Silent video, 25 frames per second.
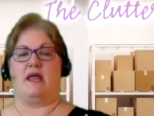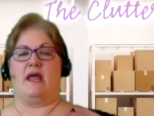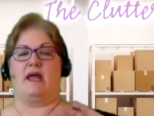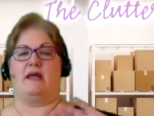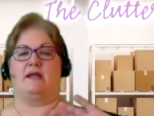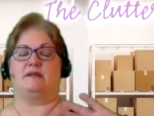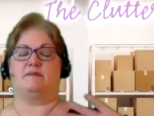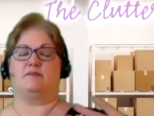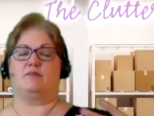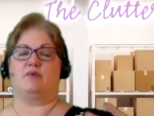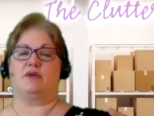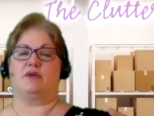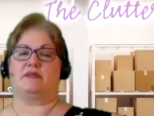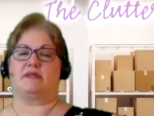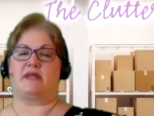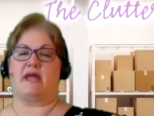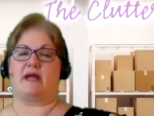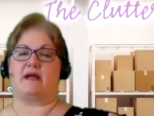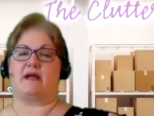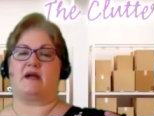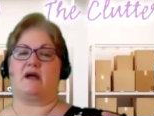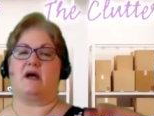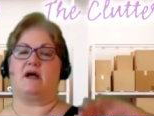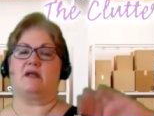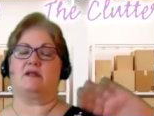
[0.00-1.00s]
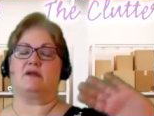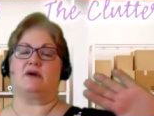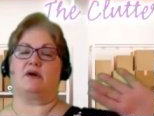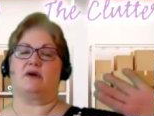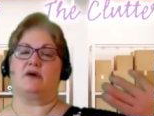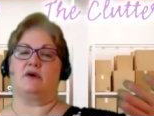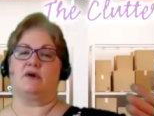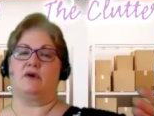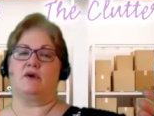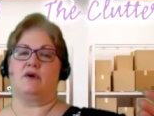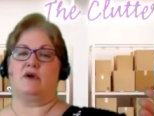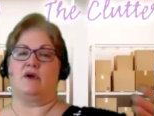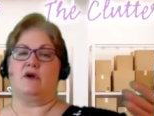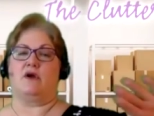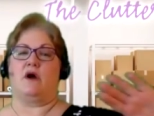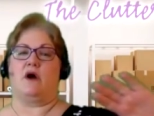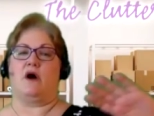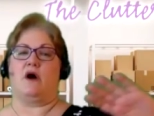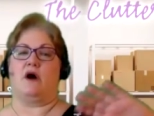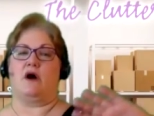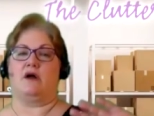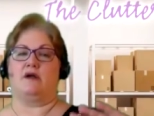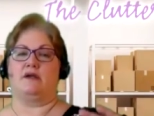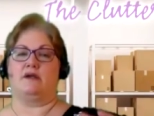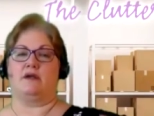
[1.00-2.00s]
and put that color
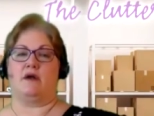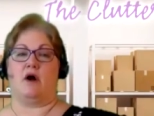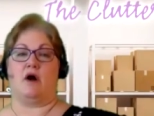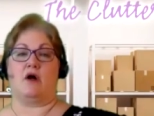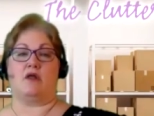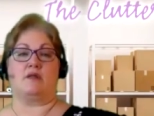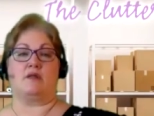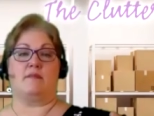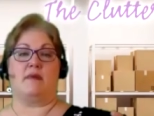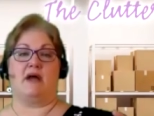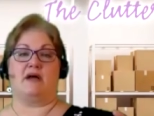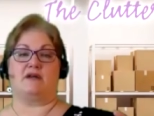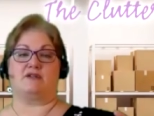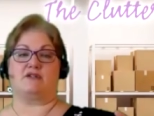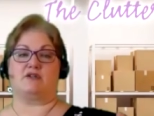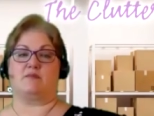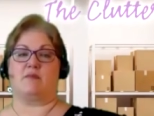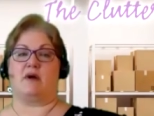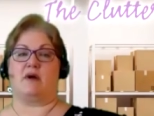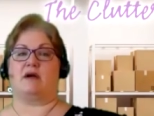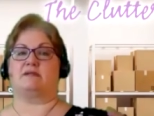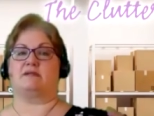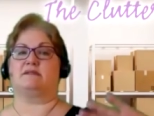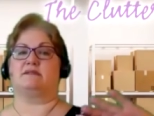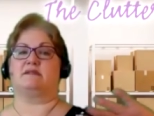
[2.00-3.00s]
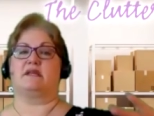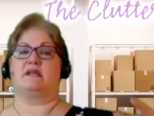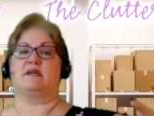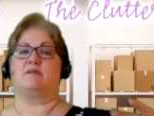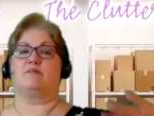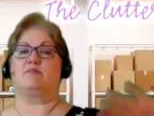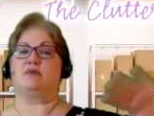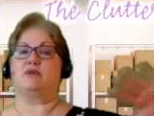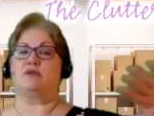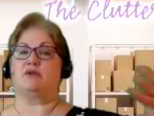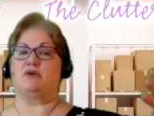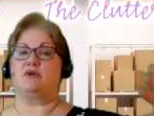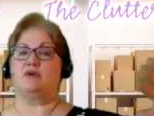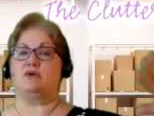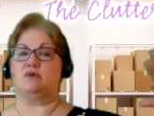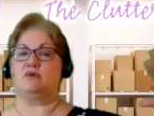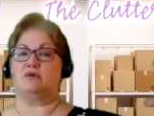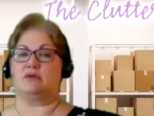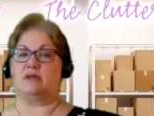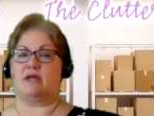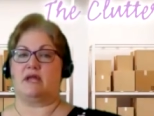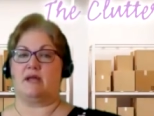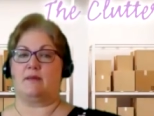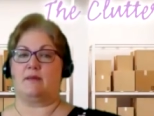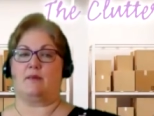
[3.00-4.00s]
on all the master boxes, get a blue
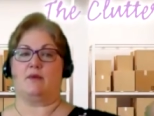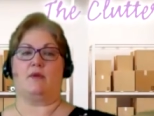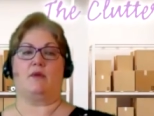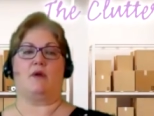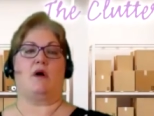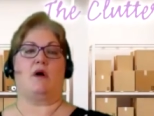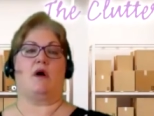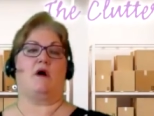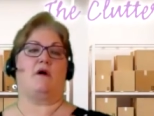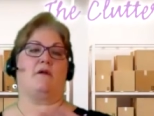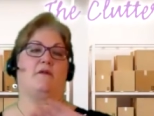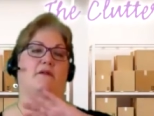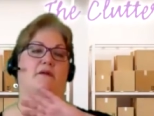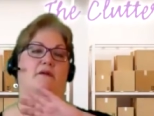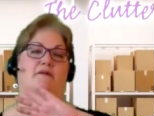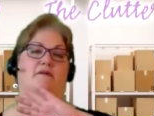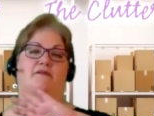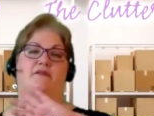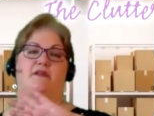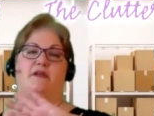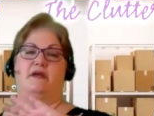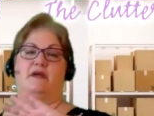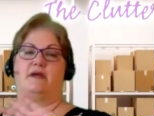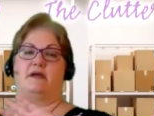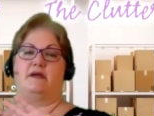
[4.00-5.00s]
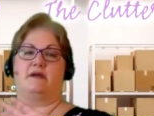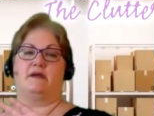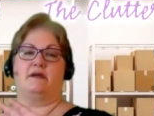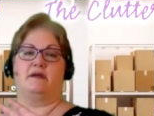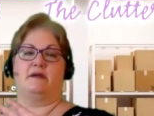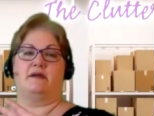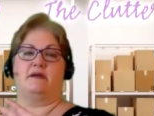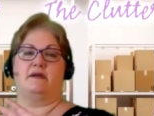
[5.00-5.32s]
label, all of the,